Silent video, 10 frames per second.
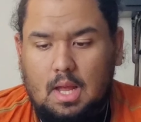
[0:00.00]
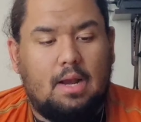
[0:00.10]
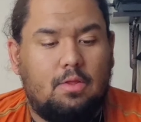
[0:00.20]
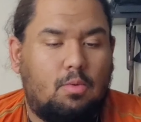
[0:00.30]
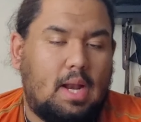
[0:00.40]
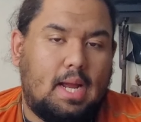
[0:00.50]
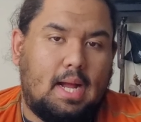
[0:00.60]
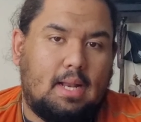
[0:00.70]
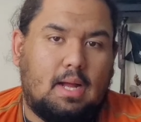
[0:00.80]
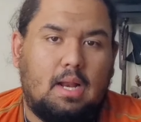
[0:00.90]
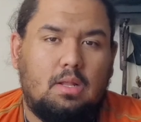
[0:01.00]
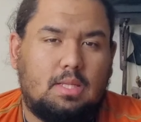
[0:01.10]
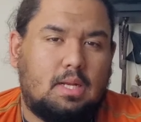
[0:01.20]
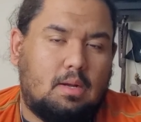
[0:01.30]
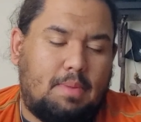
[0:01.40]
I know the one I got, I
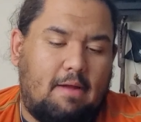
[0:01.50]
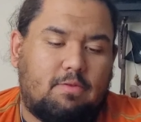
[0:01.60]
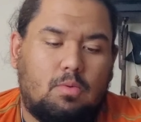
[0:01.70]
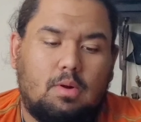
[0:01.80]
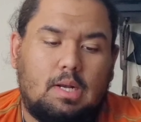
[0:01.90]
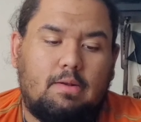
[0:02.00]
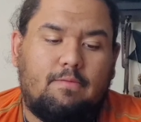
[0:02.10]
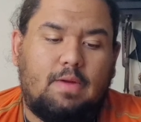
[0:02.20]
looked it up afterward and